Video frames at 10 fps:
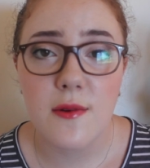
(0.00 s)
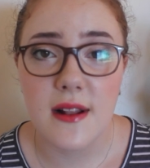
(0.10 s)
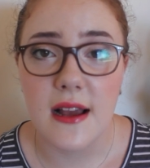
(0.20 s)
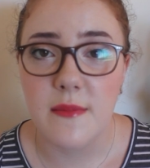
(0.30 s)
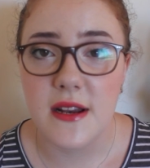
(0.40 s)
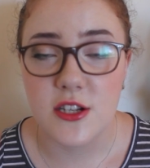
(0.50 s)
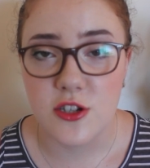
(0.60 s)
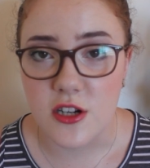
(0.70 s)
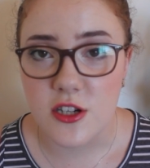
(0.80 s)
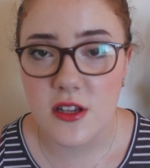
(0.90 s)
would like me to
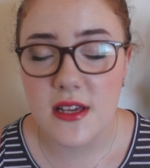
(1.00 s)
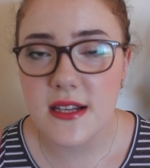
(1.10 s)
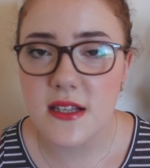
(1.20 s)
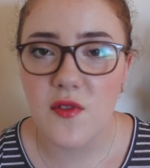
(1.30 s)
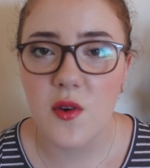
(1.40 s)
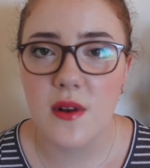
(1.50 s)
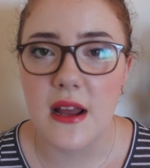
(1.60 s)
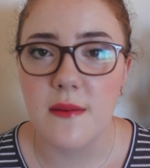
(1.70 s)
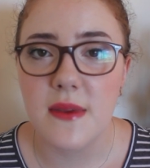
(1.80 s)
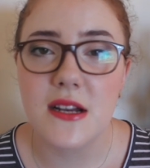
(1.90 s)
structure these, if you would
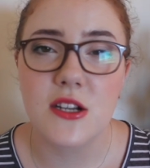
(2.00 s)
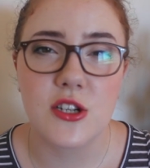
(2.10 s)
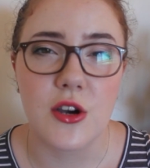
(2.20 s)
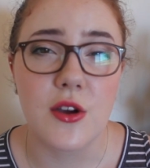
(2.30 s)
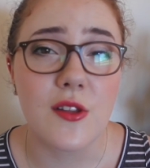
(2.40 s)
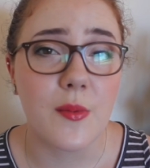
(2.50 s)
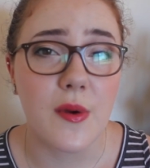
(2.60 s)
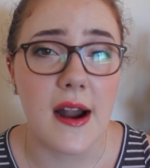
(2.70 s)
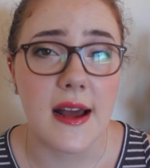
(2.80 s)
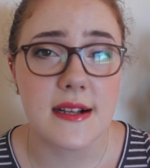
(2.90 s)
like me to show you the
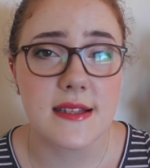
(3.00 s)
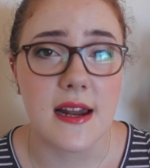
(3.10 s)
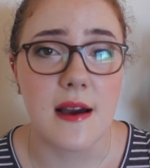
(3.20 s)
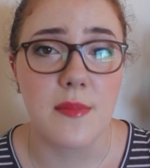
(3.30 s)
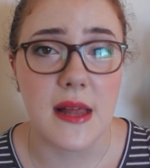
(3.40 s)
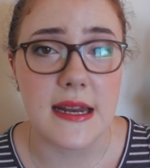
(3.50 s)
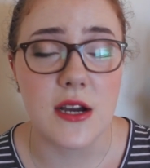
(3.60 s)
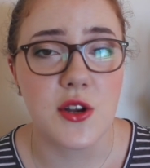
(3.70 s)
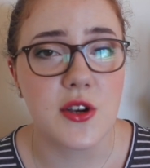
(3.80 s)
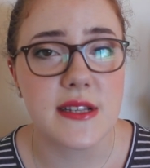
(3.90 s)
products that I'm planning
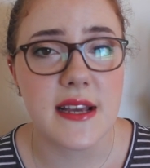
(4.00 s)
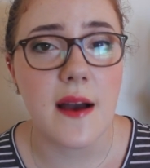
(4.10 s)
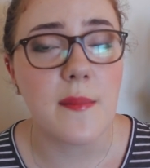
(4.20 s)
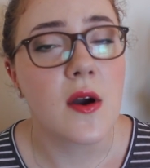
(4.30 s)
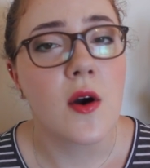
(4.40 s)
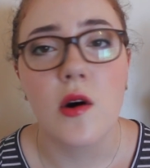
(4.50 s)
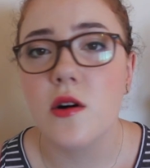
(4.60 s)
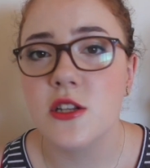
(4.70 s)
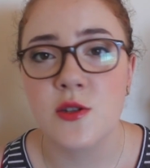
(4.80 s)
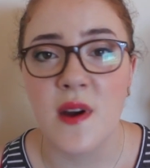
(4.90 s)
on using up,
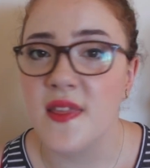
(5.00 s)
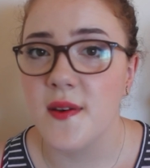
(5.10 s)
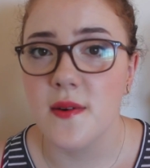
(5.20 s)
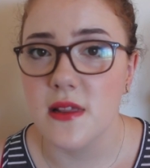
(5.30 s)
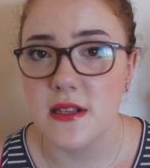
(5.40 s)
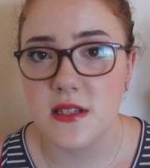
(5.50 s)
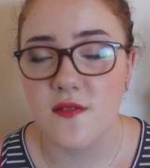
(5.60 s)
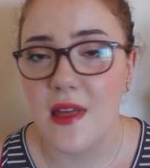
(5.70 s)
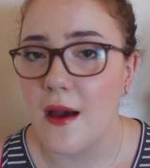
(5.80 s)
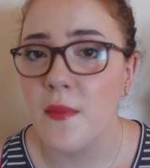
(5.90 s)
or just run through a list
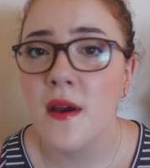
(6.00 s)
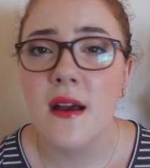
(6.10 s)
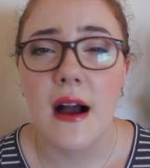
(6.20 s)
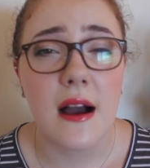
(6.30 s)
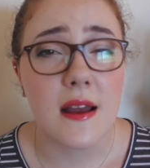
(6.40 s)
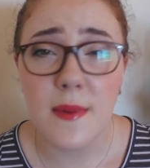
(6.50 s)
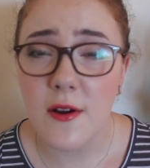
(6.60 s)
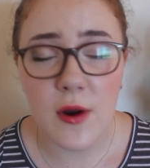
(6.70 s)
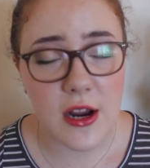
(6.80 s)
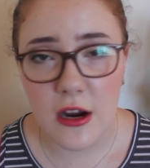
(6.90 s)
of them. It'd be
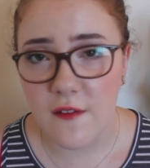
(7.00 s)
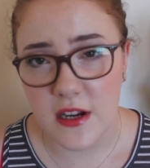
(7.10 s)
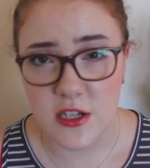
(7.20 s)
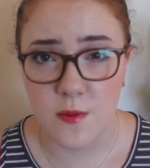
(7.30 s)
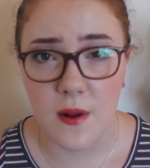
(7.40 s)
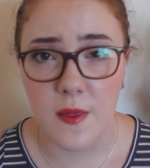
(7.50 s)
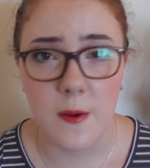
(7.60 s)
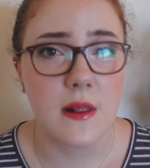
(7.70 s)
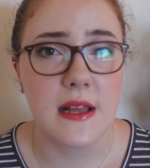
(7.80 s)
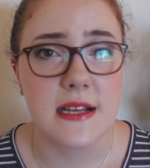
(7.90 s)
quicker if I just run
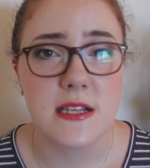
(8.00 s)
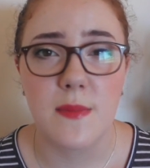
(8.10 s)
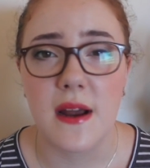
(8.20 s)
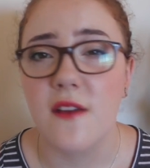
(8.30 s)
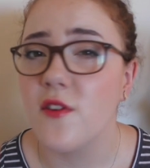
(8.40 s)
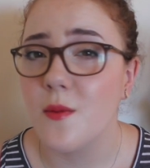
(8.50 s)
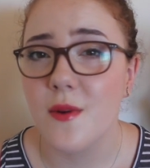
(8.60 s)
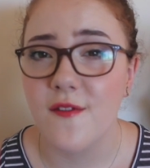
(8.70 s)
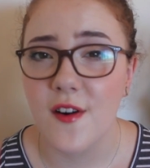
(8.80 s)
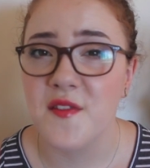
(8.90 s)
through a list, but if you'd
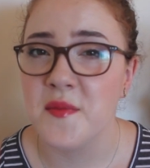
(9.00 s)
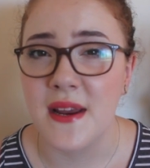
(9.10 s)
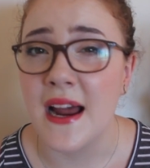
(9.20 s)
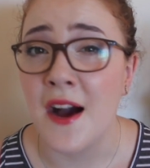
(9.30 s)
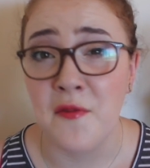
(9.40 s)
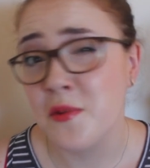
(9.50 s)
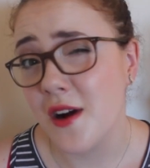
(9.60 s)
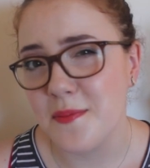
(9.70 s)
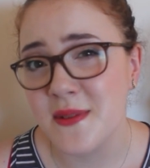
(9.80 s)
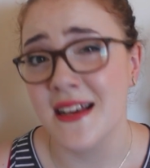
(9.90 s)
prefer for me to have
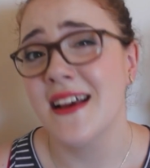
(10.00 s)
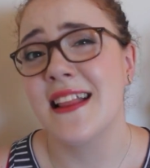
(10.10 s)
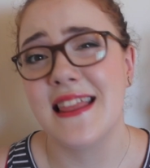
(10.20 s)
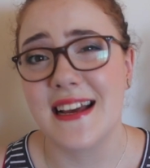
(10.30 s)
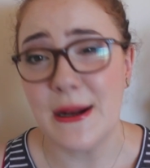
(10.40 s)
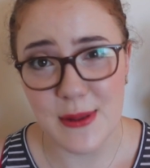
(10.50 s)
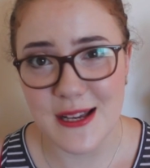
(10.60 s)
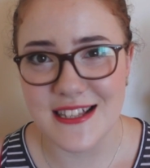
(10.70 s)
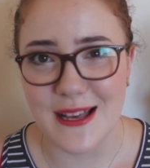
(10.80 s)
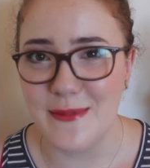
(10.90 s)
props, then
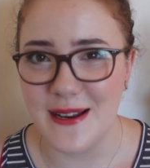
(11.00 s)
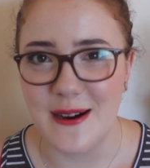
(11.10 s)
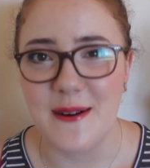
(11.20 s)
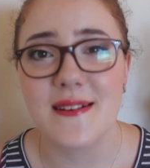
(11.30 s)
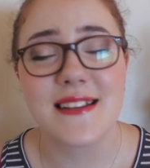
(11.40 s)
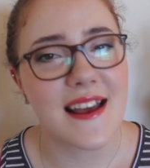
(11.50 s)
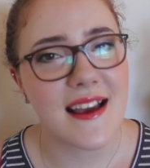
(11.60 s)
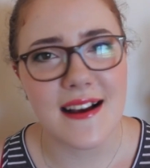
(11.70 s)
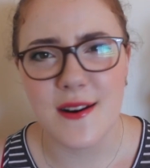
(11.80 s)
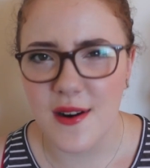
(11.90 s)
please let me know.
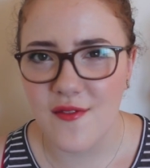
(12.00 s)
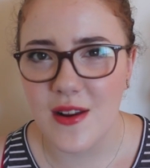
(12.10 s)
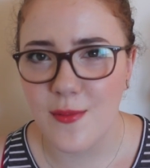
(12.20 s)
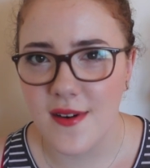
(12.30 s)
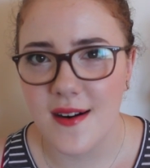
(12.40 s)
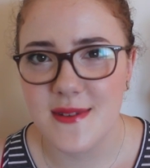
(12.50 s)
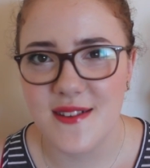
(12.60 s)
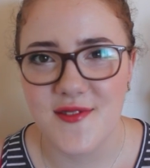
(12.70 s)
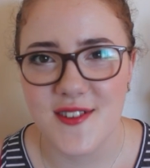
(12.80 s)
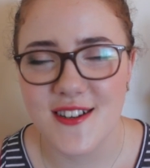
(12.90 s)
Today I don't have any props,
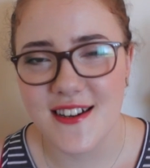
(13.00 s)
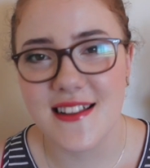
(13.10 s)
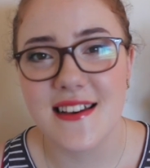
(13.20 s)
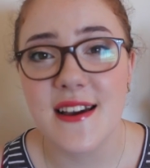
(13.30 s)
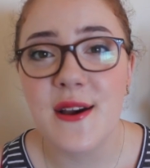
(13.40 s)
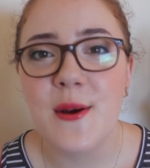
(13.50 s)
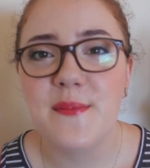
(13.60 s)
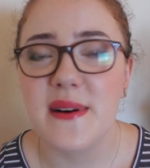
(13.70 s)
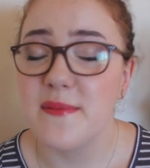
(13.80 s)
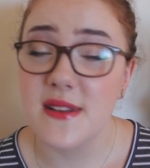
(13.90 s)
unfortunately,
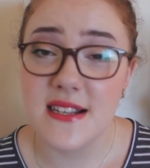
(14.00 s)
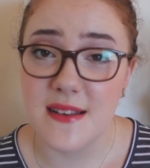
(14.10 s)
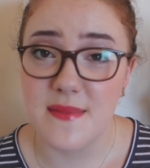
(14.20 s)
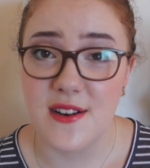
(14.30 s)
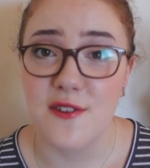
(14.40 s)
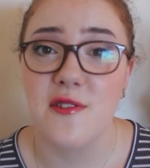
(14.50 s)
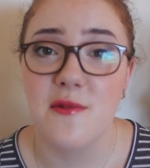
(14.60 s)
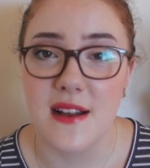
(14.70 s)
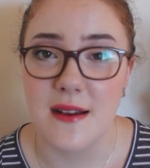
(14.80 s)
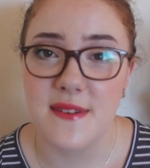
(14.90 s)
but please let me know if you
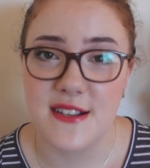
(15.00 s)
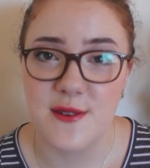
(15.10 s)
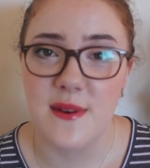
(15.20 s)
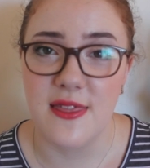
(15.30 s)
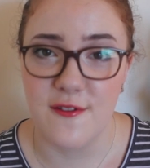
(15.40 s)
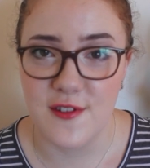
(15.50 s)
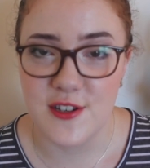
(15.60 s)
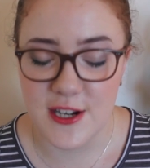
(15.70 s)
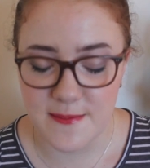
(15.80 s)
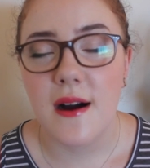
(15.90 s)
would like me to in the
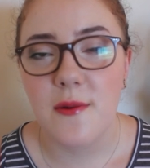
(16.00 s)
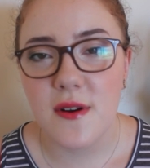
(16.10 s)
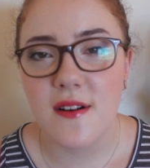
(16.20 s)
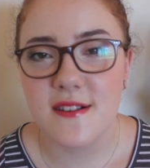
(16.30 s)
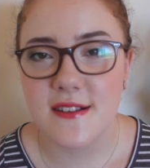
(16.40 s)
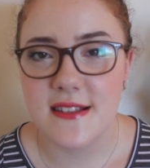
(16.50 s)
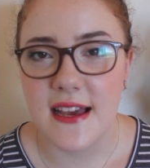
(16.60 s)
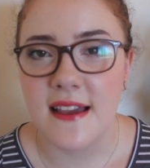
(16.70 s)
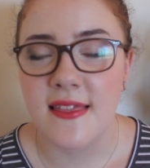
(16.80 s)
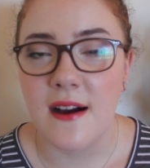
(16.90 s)
future. I will also
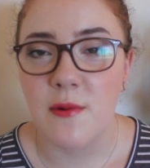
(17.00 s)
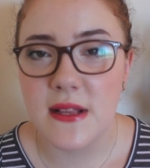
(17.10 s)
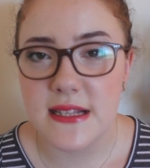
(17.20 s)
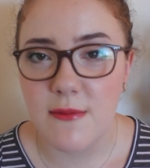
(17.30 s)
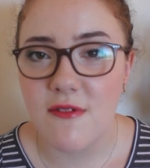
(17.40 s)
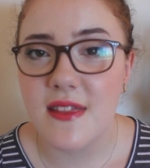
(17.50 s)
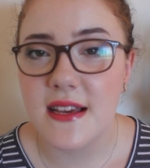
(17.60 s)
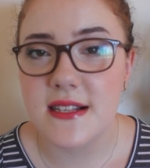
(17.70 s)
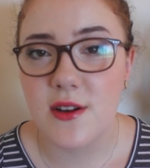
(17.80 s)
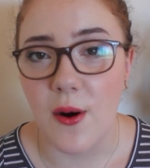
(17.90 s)
say that with some of
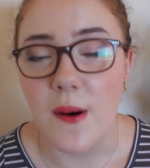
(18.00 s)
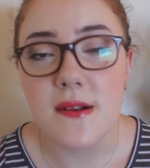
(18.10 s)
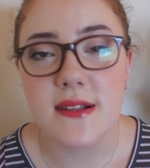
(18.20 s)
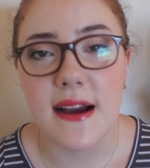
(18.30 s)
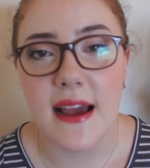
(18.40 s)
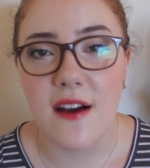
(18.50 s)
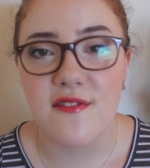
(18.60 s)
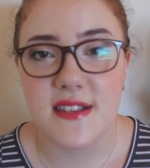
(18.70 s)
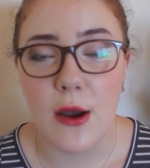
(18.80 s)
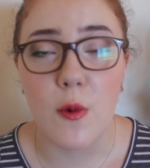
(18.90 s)
these goals, I
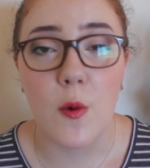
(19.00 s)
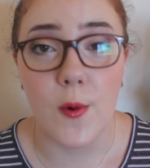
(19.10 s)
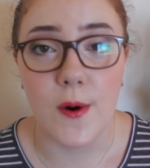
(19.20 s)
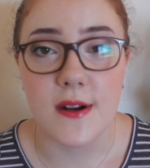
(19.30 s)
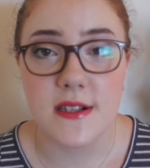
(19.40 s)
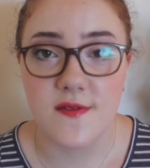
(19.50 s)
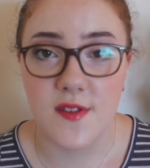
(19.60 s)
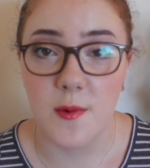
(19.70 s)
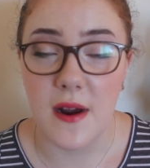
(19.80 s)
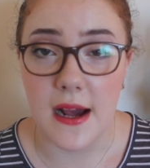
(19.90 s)
have set rewards
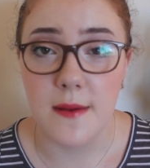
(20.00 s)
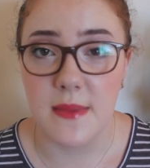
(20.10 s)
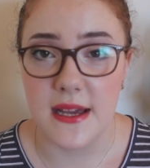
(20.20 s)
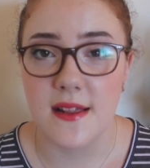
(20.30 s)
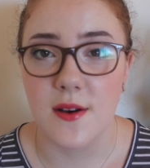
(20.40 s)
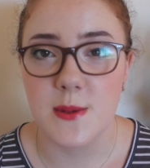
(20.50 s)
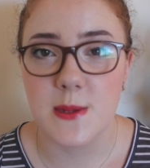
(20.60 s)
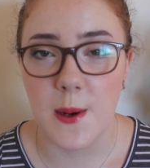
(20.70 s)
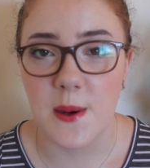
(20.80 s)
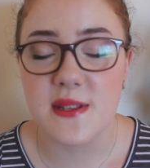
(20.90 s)
for when I meet those
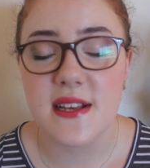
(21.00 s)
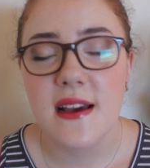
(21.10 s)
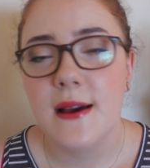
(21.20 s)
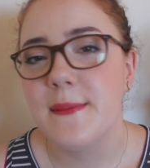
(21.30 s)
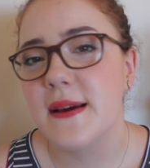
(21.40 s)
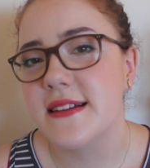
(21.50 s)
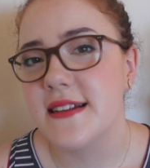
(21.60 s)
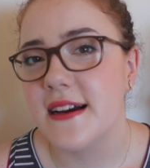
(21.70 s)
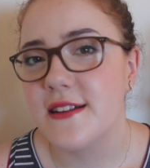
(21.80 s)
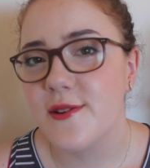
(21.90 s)
goals, because
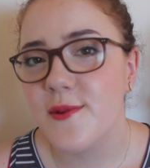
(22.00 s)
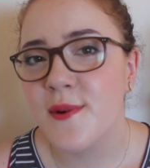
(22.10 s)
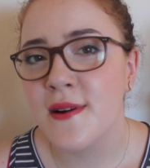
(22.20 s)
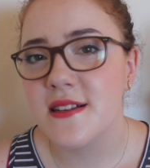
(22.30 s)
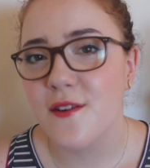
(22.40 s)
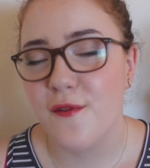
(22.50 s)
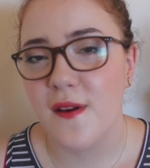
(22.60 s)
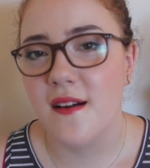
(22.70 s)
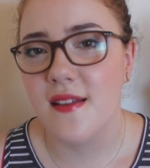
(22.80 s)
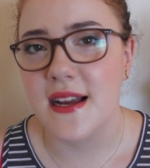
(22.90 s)
I do want to
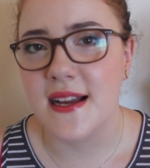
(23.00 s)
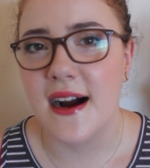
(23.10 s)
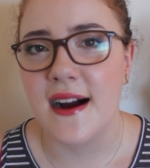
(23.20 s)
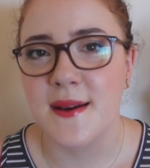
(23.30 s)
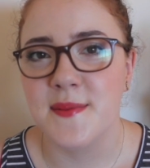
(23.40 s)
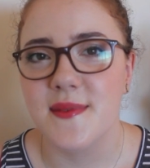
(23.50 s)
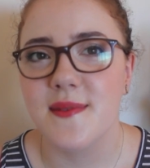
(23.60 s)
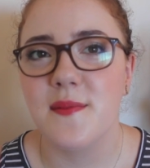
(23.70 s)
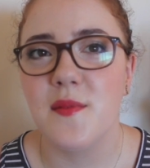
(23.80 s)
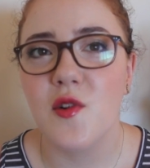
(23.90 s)
feel like
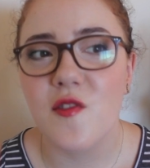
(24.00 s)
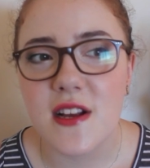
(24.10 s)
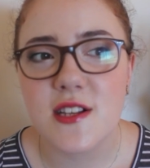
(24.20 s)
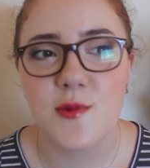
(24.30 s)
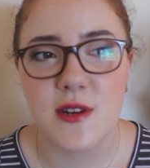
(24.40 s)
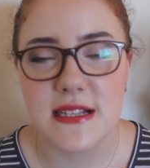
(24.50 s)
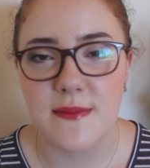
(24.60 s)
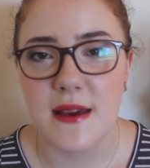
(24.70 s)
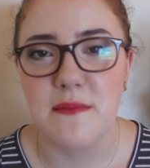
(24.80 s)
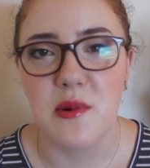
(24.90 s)
I'm moving towards
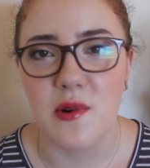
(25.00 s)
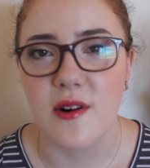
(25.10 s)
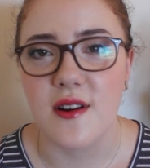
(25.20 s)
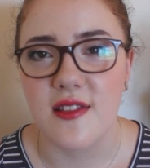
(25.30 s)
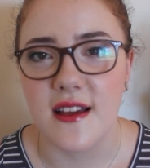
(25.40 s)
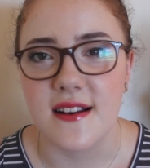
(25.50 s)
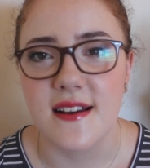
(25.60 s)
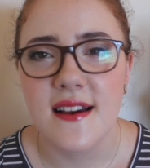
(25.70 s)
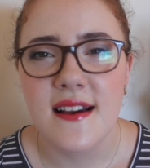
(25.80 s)
something more than